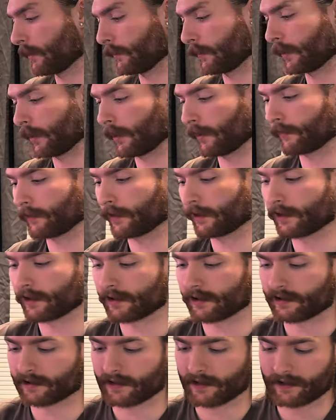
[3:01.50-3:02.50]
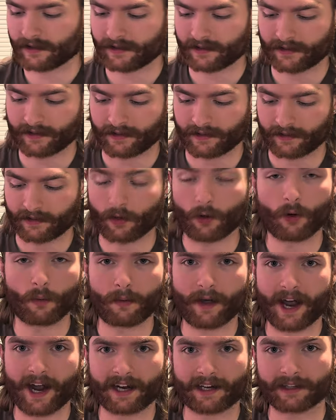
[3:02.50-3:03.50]
We have the whole
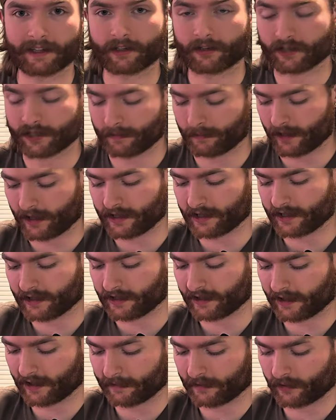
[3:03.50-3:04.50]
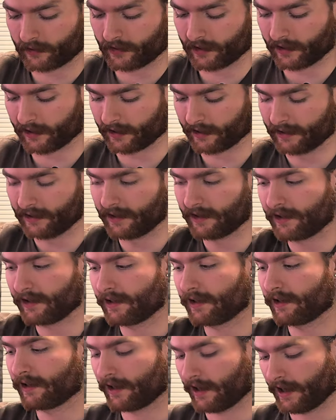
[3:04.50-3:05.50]
pack of little sponges. It comes with a
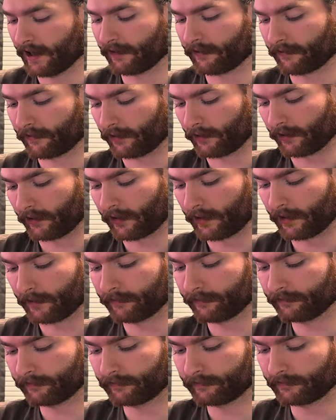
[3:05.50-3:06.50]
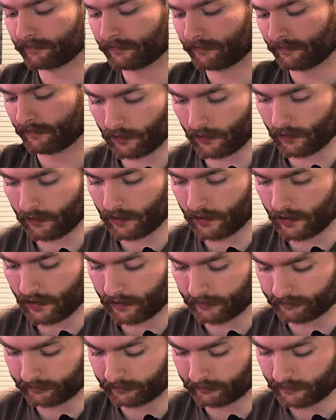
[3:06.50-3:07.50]
handful of them. Oh yeah.